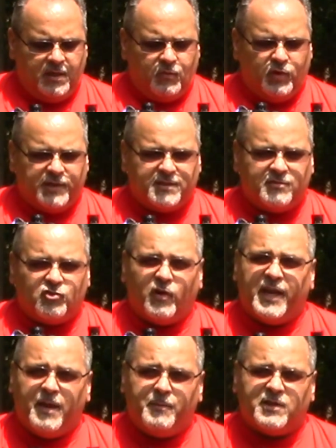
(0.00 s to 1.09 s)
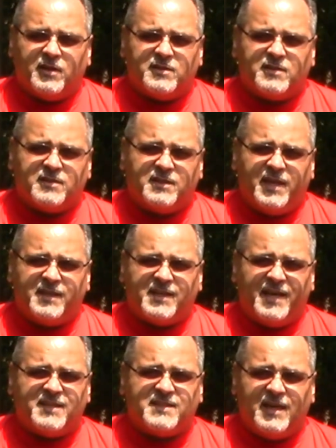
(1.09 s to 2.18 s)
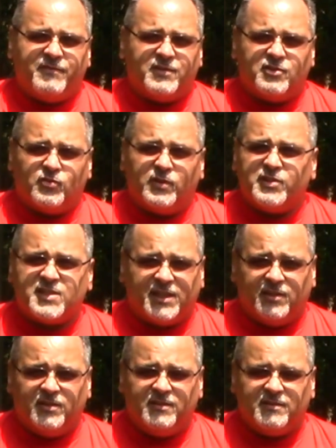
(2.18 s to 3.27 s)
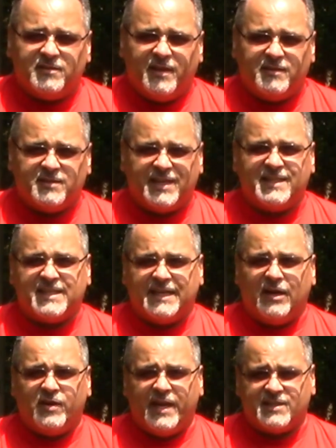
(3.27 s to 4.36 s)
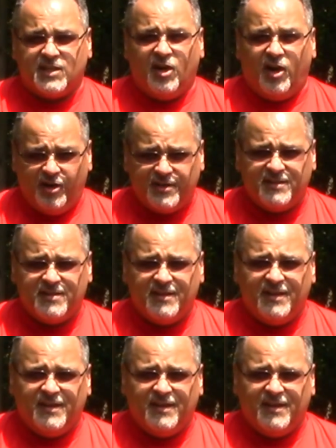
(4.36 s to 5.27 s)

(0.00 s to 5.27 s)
What Troy Hammer does is takes S7 drill steel, sends it out, has it hardened,